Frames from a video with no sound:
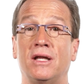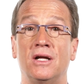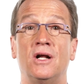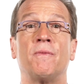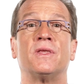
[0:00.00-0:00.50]

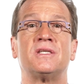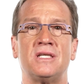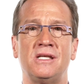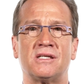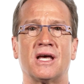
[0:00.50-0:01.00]
right,
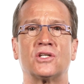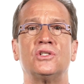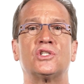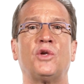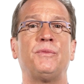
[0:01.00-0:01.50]

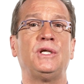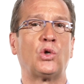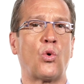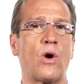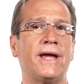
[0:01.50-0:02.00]
C-sections can be
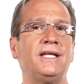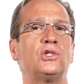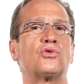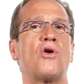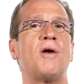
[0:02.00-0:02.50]

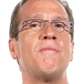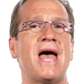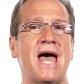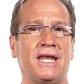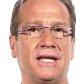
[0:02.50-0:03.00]
quite
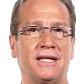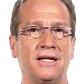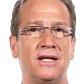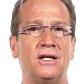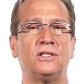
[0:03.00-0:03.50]

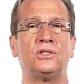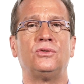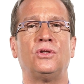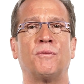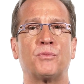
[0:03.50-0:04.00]
traumatic
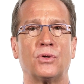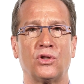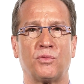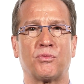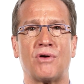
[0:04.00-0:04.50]
to the
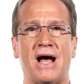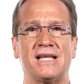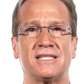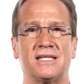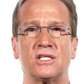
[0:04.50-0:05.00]
birth
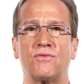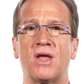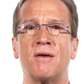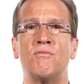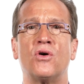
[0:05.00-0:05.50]
process. If
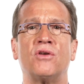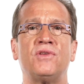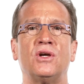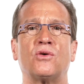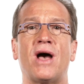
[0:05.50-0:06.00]
you had a motor
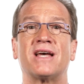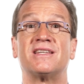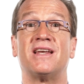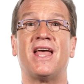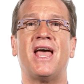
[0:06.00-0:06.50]
vehicle
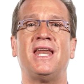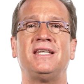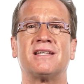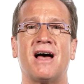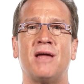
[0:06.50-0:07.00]
accident
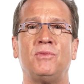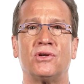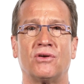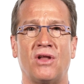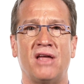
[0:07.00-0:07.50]
any time
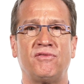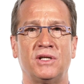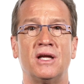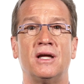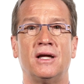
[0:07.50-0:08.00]
in your life